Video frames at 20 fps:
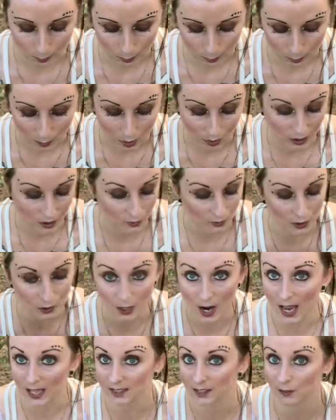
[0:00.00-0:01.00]
Most of you
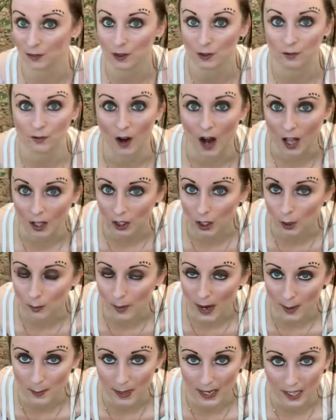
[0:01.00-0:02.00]
guys, if you follow
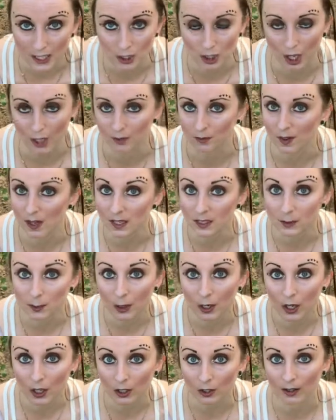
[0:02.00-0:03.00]
my page on
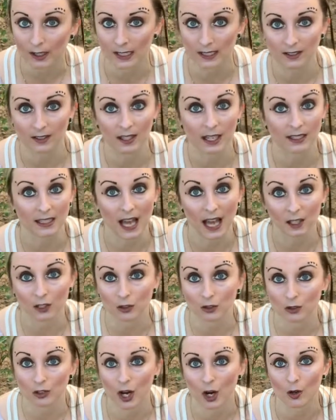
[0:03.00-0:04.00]
Facebook or anything like that,
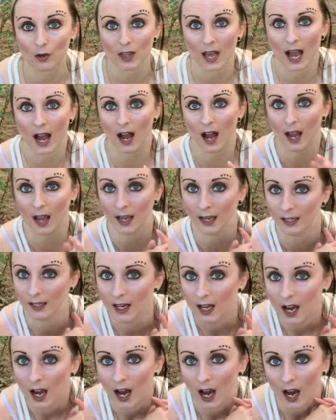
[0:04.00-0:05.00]
you'll know that I
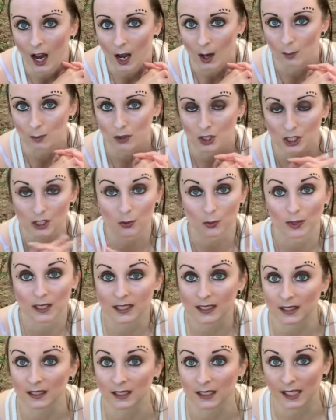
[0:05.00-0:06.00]
just
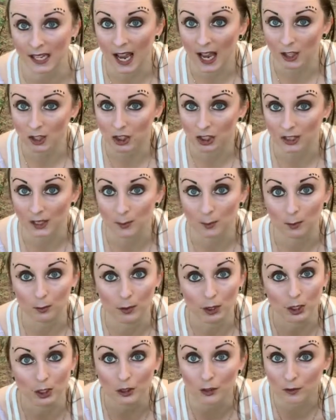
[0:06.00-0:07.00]
recently actually
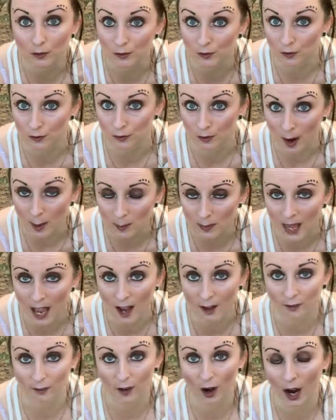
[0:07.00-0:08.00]
moved from
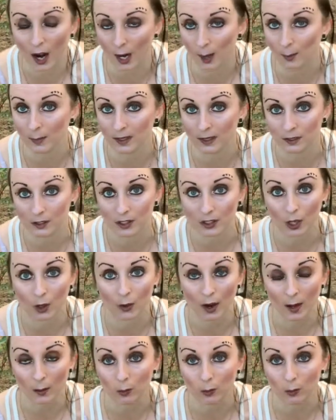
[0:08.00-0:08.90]
that farm, and so I